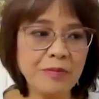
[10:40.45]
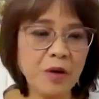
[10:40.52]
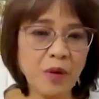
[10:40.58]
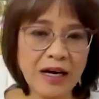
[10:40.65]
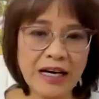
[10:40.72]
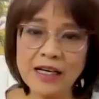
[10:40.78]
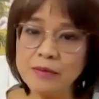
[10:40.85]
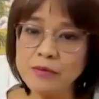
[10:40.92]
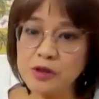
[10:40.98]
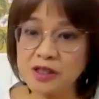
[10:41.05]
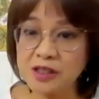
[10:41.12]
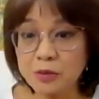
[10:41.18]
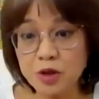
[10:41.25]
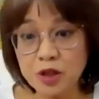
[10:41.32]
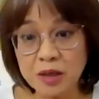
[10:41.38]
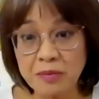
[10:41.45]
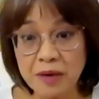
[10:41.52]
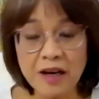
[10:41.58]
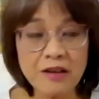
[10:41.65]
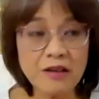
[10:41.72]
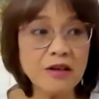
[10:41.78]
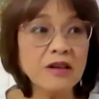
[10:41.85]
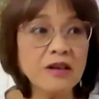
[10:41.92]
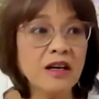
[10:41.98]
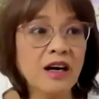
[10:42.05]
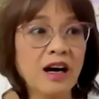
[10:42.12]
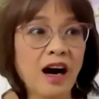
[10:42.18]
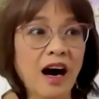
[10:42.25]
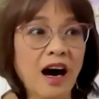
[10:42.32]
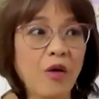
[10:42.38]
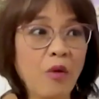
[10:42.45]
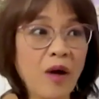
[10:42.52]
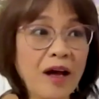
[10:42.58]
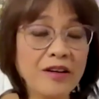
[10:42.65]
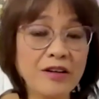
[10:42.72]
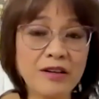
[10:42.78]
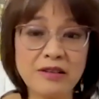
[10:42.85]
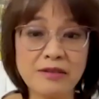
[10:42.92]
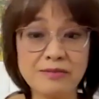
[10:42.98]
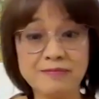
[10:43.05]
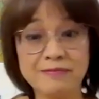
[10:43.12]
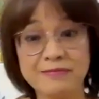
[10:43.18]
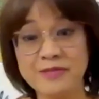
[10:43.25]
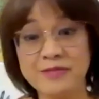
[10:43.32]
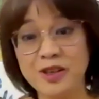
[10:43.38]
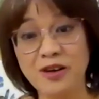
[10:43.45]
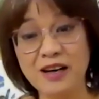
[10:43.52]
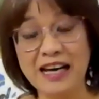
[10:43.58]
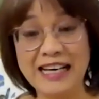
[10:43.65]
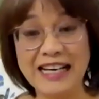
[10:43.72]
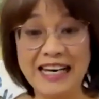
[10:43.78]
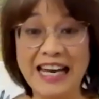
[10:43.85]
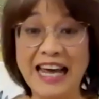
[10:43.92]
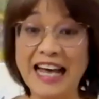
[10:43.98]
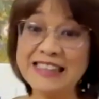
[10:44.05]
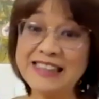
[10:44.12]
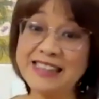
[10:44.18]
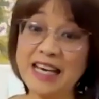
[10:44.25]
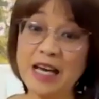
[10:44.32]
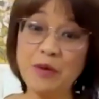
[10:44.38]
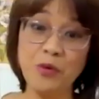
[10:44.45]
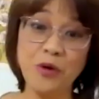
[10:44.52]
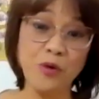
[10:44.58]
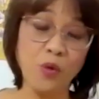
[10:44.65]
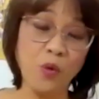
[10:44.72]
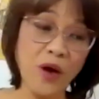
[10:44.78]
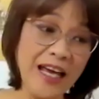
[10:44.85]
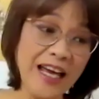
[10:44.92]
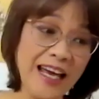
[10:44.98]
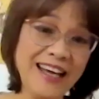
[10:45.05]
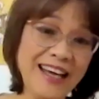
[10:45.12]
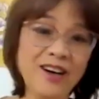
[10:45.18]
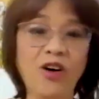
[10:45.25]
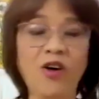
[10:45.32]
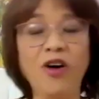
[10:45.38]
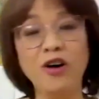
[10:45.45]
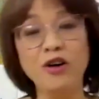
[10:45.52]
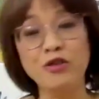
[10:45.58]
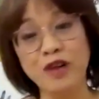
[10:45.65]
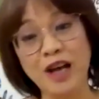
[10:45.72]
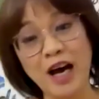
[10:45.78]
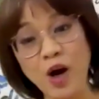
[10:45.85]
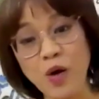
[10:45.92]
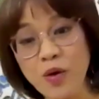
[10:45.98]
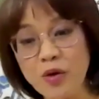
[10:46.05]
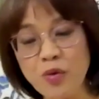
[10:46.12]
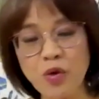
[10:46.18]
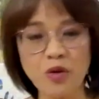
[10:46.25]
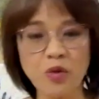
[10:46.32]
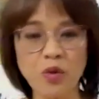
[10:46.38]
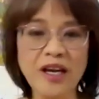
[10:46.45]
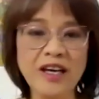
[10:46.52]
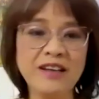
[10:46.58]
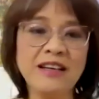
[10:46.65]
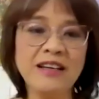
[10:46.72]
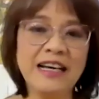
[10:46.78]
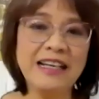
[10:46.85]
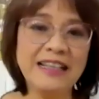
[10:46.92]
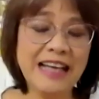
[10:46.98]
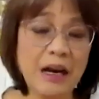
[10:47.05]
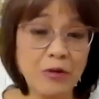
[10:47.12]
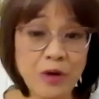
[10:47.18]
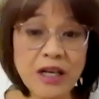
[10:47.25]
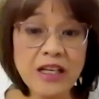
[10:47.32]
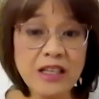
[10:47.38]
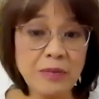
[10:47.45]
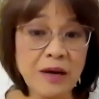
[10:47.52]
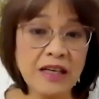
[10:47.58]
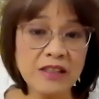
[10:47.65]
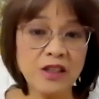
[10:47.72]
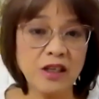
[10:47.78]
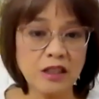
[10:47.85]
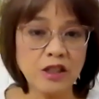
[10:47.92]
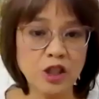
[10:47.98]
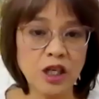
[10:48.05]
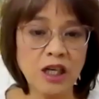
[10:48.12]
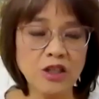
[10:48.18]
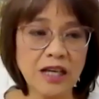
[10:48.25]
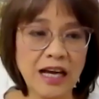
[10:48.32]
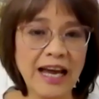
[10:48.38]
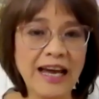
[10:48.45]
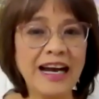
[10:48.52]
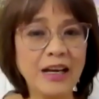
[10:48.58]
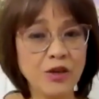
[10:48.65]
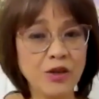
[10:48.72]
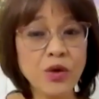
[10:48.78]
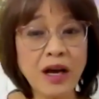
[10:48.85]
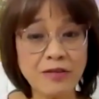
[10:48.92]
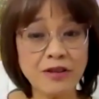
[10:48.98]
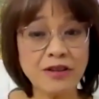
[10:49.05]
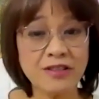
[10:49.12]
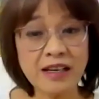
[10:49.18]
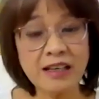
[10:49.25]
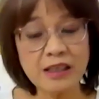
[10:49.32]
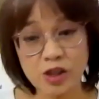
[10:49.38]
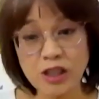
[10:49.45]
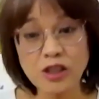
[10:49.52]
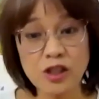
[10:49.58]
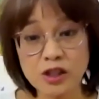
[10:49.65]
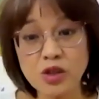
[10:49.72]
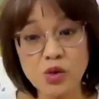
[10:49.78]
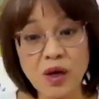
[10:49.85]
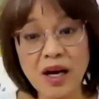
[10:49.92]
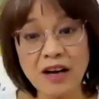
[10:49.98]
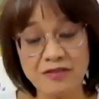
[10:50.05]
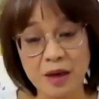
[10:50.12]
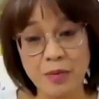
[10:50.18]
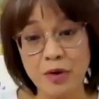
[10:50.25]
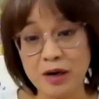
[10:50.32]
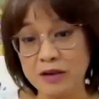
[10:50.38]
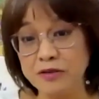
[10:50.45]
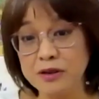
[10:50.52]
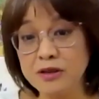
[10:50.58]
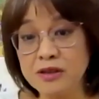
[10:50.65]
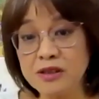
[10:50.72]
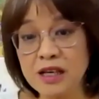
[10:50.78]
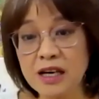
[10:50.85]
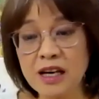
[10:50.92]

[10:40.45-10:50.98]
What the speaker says: But when it comes to subject matter, whether like landscape would win or flower would win, that really depends on the judge. And I do have to say the judges do have their preference.